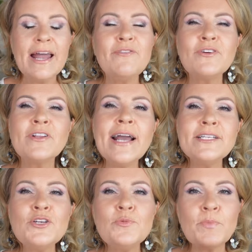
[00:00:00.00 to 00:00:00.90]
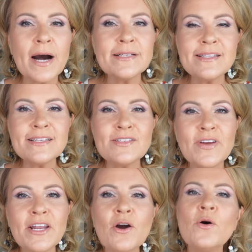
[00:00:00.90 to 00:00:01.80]
And if you'd like to pause this
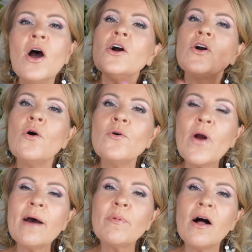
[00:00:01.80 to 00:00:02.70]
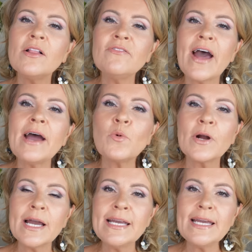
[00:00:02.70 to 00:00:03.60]
video, go grab all of that. We're
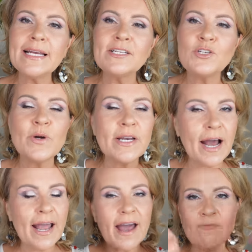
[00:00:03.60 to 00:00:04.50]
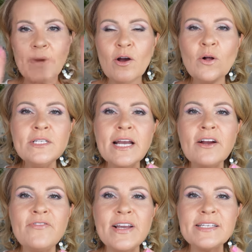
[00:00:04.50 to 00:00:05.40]
going to get into it. I have my whole
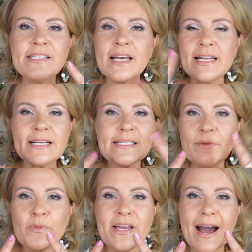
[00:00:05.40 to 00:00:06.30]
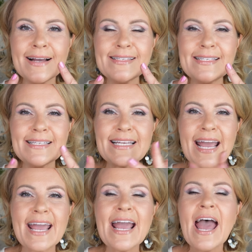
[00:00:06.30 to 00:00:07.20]
entire face done except the eyes
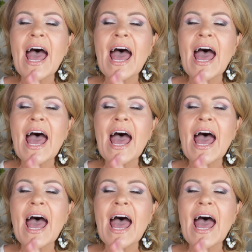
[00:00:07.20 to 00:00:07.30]
today.